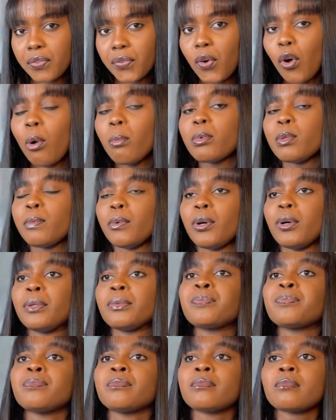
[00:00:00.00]
forms but
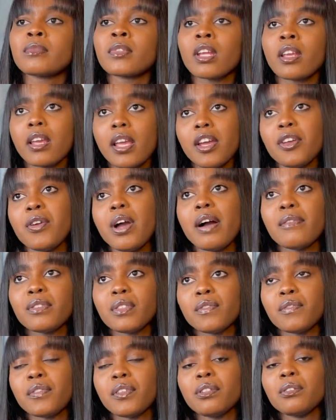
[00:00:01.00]
yeah you have
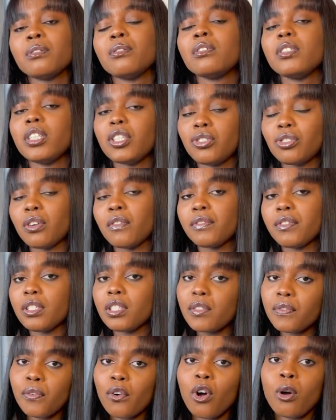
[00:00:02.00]
to fill each of
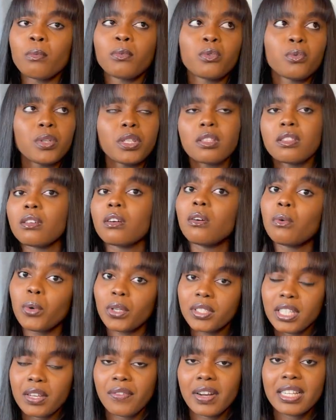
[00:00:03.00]
these forms with
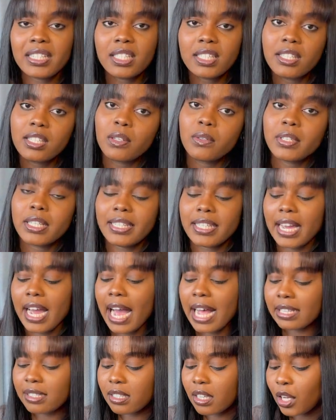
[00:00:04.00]
whatever details that they're
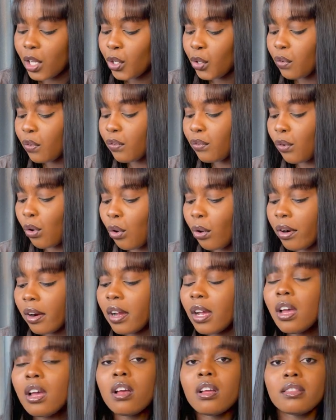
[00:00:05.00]
asking you for
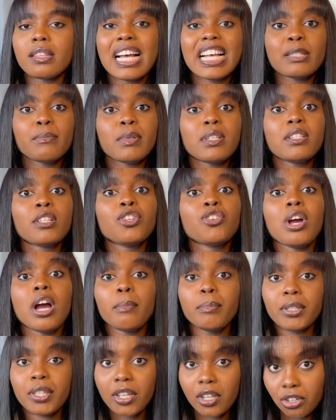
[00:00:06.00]
that's basically your
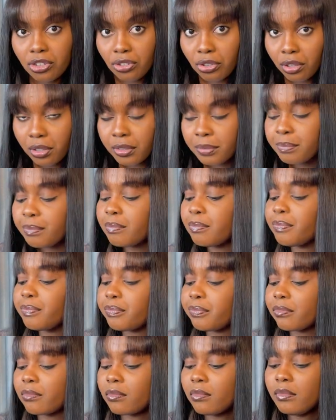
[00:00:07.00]
application
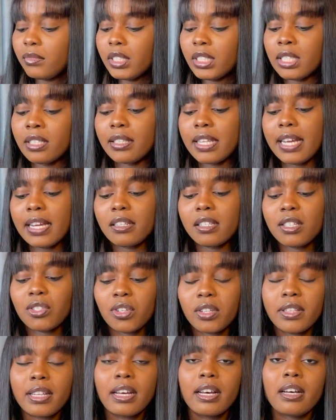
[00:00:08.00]
then these
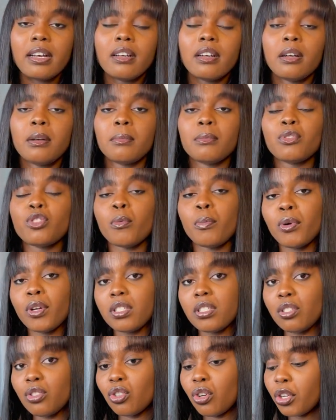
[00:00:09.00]
other um,
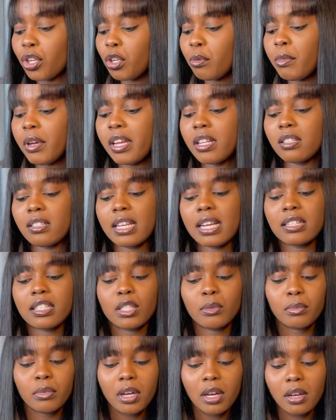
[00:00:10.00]
supporting documents
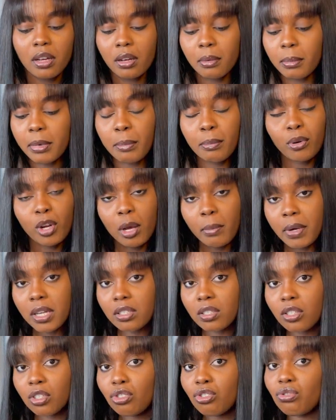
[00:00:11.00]
that's the um,
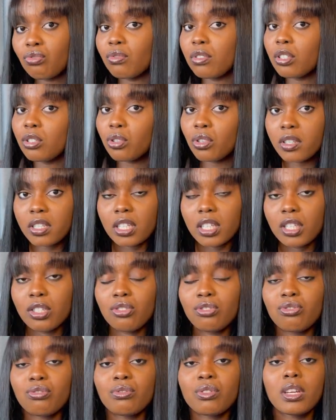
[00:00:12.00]
employment history study
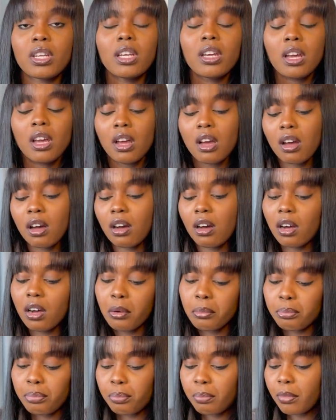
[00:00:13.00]
history
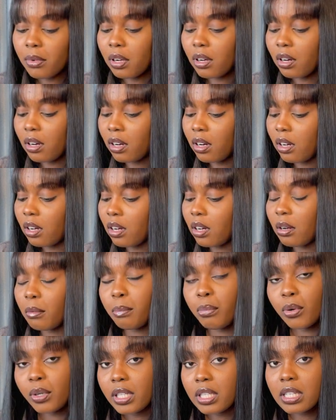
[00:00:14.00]
um, um
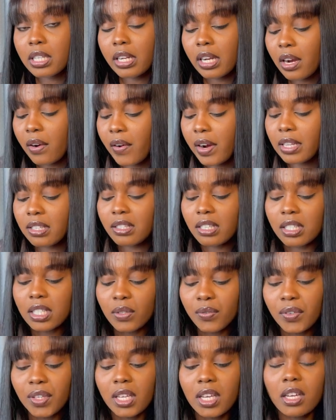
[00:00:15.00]
police clearance
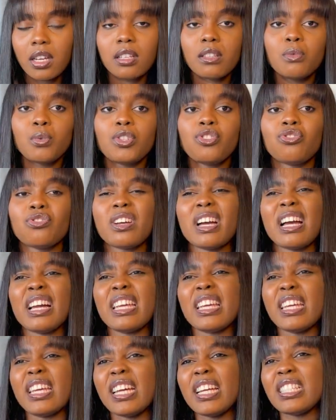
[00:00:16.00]
certificates which you
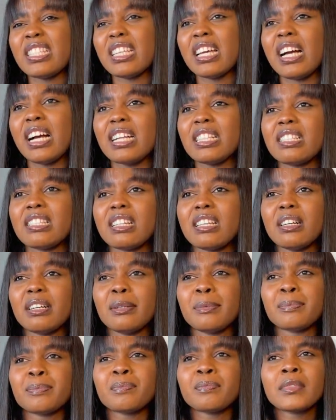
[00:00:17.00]
can get at
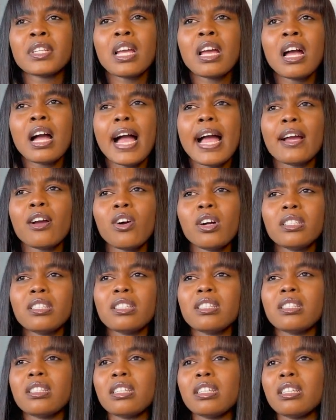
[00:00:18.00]
um, i got
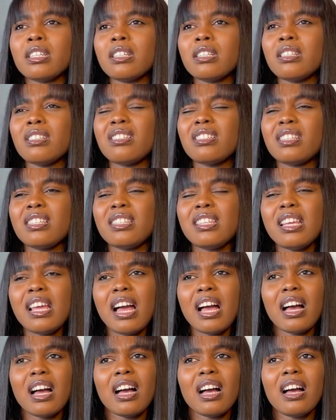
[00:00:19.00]
it in is it
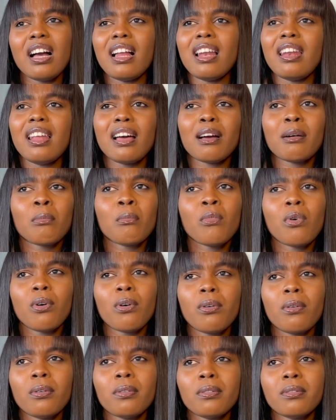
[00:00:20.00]

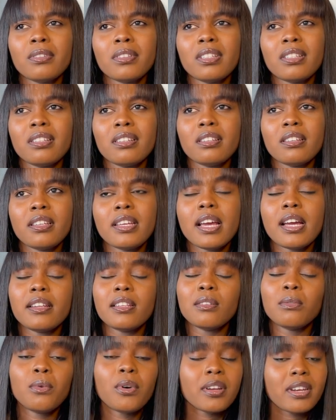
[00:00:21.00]
alagbon yeah
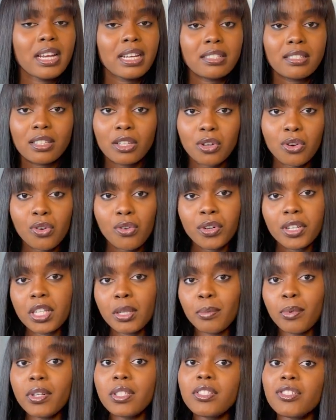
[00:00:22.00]
the one at ikoyi the
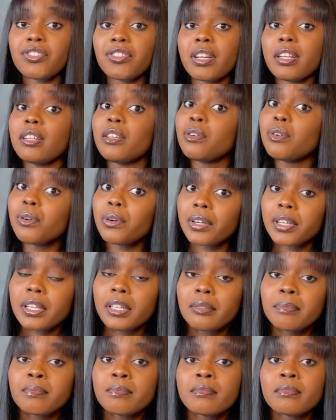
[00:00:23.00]
police station at ikoyi